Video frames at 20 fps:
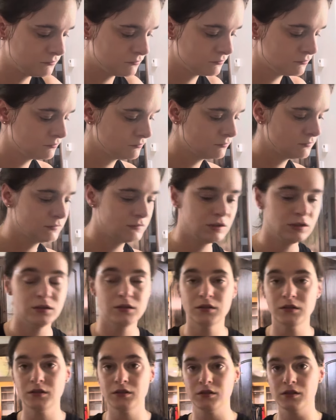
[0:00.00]
Right
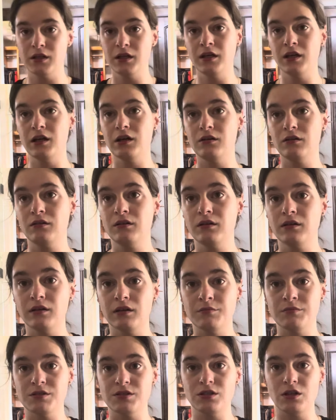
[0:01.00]
now,
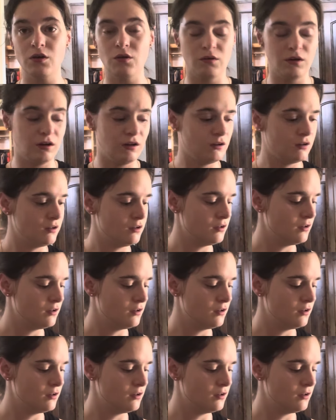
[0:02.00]
I'm just going